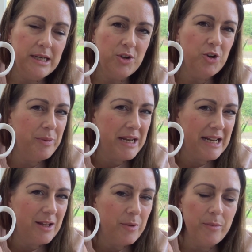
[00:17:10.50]
Could have been a
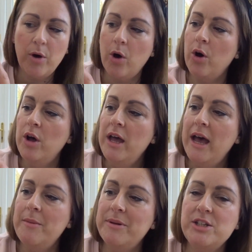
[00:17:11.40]
little bit more,
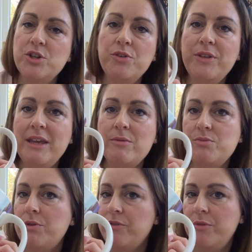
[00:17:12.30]
but I don't think it was
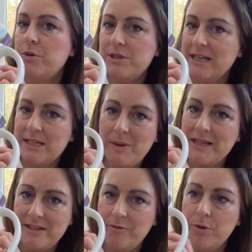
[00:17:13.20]
one of the most
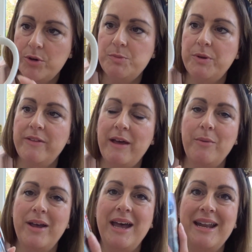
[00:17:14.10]
expensive mugs, put it that
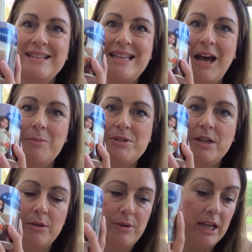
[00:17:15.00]
way, and it's
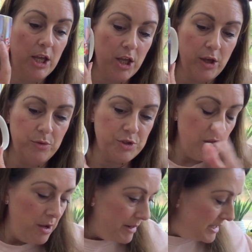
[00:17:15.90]
absolutely huge.
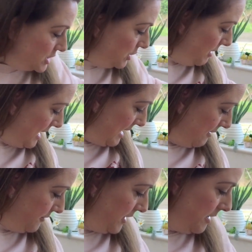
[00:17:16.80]
But I do
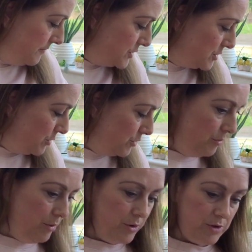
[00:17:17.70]
have some other
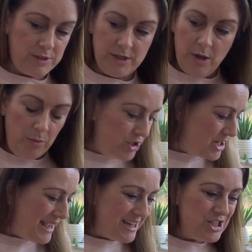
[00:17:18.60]
mugs which
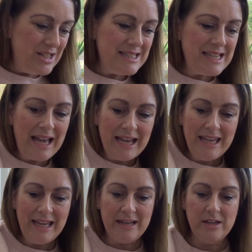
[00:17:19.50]
actually tie
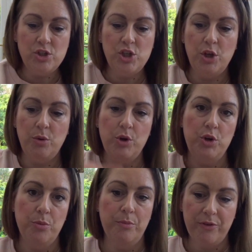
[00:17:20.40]
in to
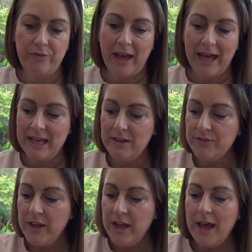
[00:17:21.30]
number 5,
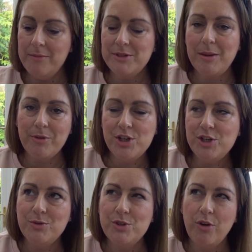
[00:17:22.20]
so I'm going to
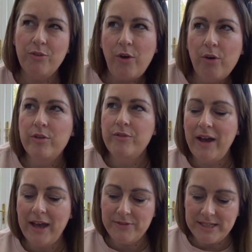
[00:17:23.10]
do sort of 4 and
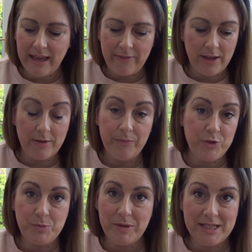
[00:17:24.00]
5 together,
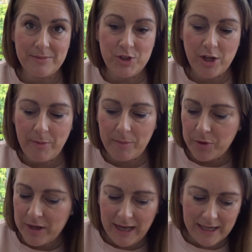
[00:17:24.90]
just because I'm showing my
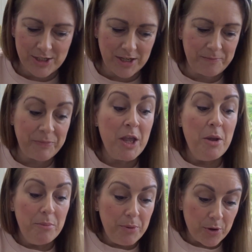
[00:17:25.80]
mug collection.
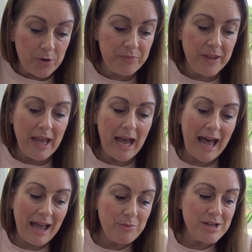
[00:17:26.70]
But
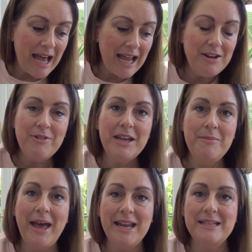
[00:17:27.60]
I would highly
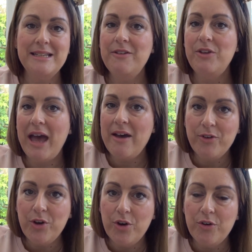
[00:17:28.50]
recommend, if you ever
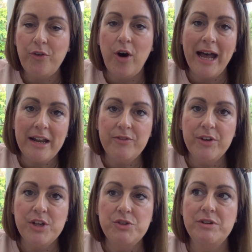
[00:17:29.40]
go for
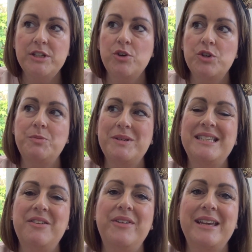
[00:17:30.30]
anniversaries or
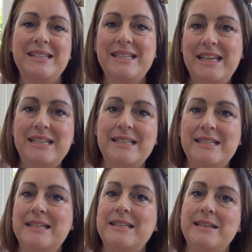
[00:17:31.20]
specific seasons
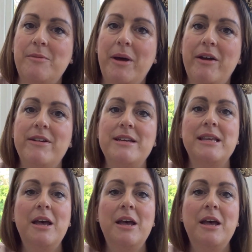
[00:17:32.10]
at Disneyland Paris,